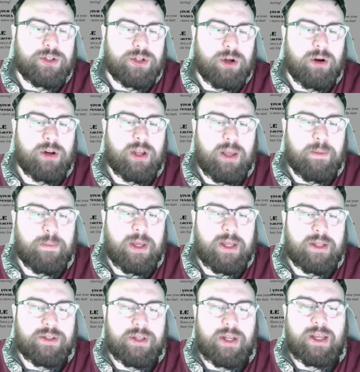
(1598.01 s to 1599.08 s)
start
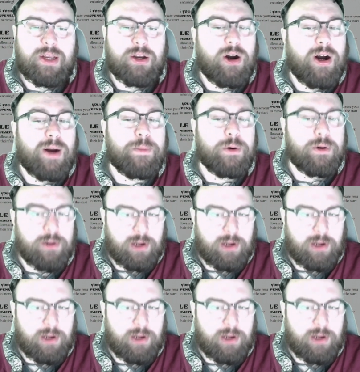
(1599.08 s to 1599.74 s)
campaigns at a copper